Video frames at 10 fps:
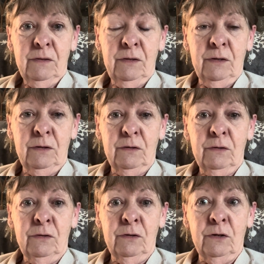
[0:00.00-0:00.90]

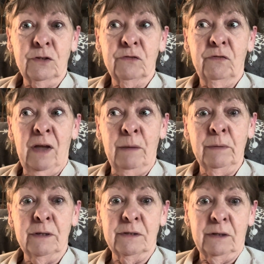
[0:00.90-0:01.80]
our
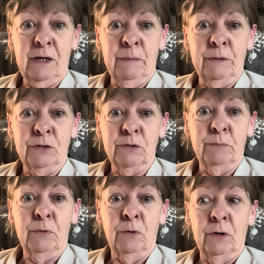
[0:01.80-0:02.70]
families that come and
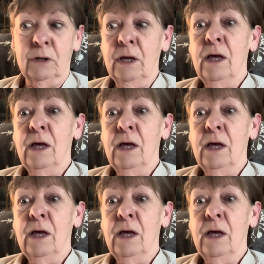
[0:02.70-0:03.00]
support,